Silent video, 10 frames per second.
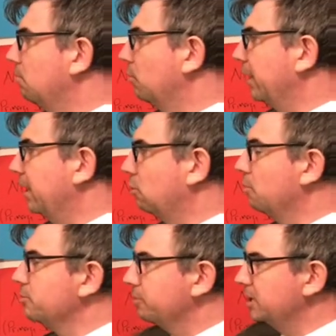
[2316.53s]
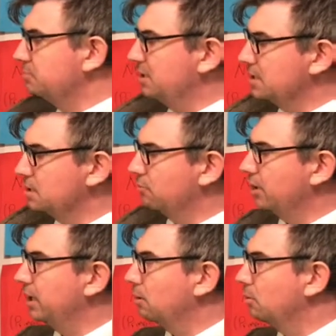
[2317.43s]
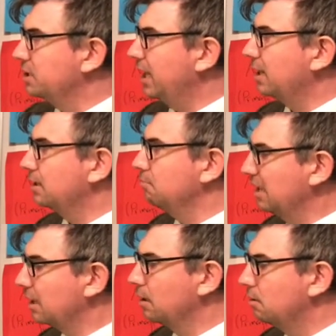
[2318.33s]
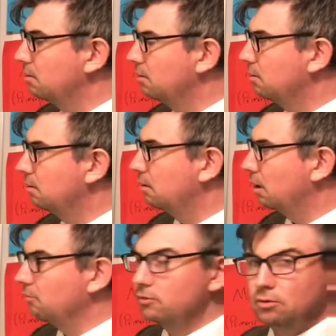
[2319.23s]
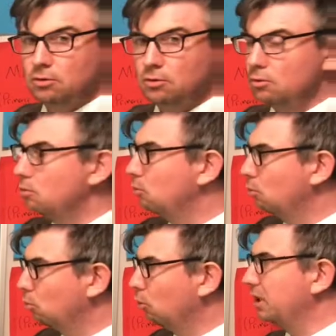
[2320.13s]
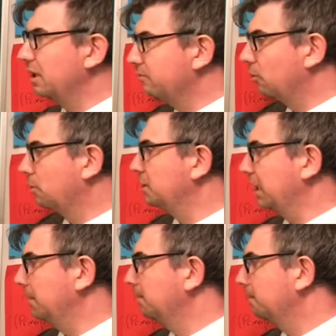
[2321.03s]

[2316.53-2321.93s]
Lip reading: Okay, it comes from this business over here. We're taking the middle of 1 and 14.